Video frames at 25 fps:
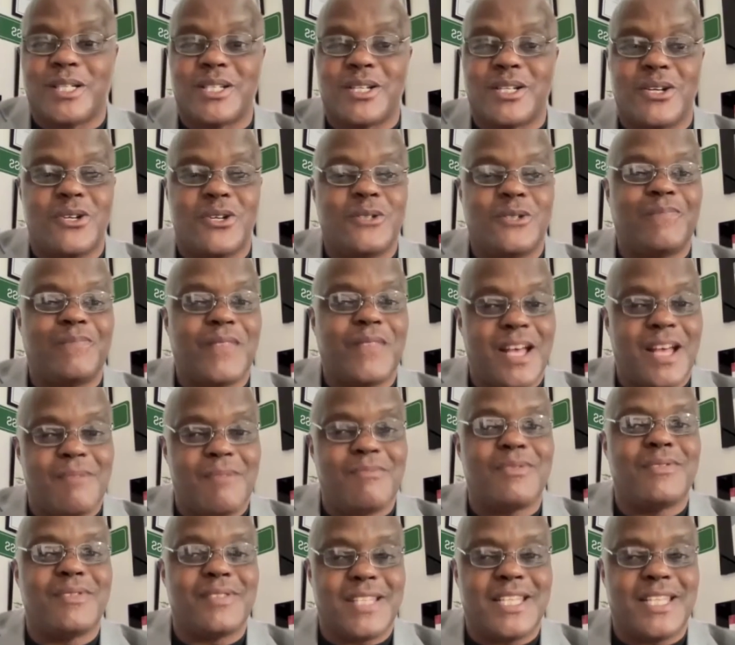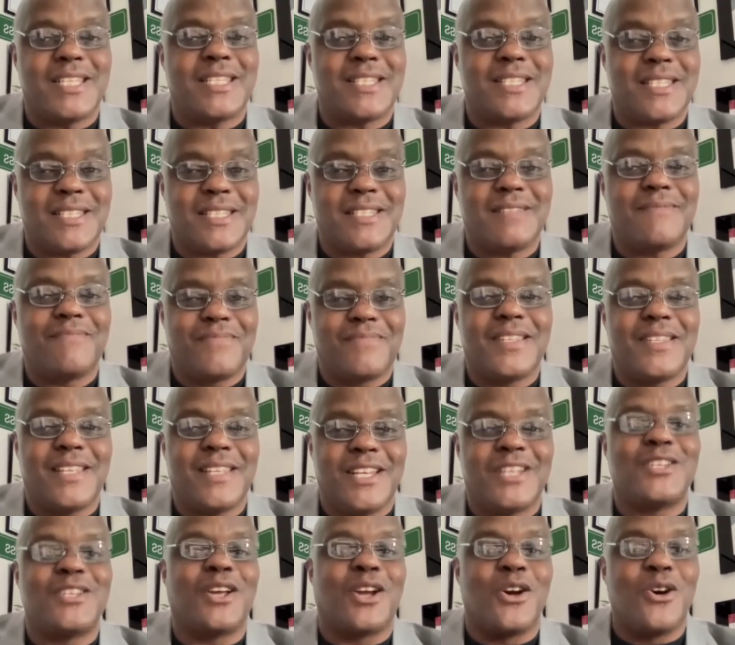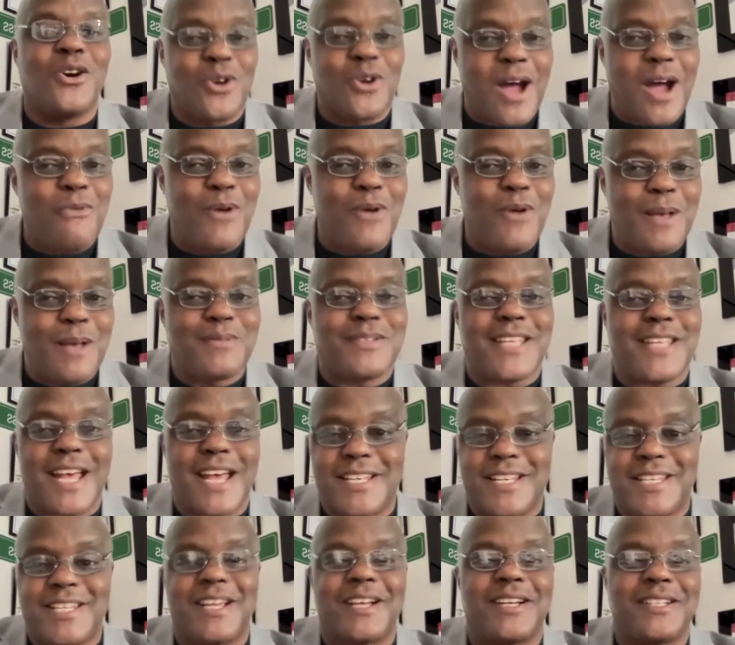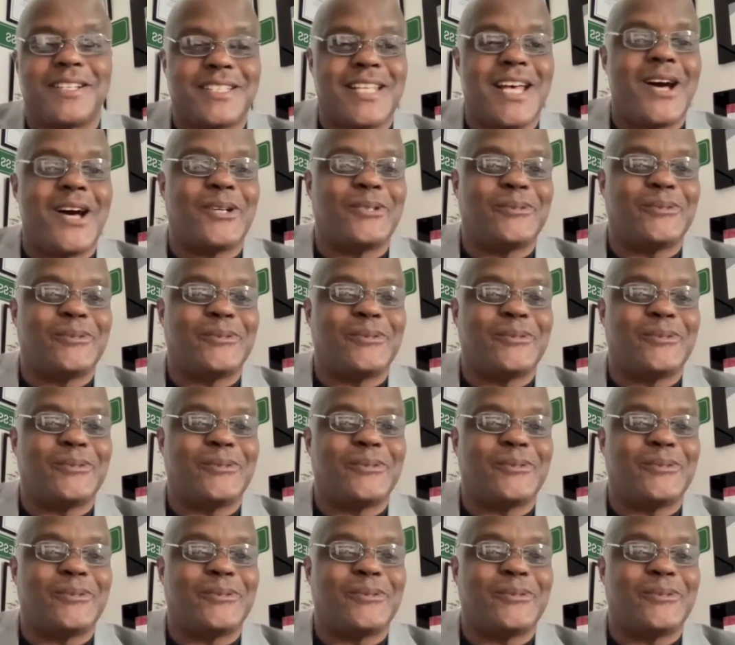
So you should go to our website and check us out.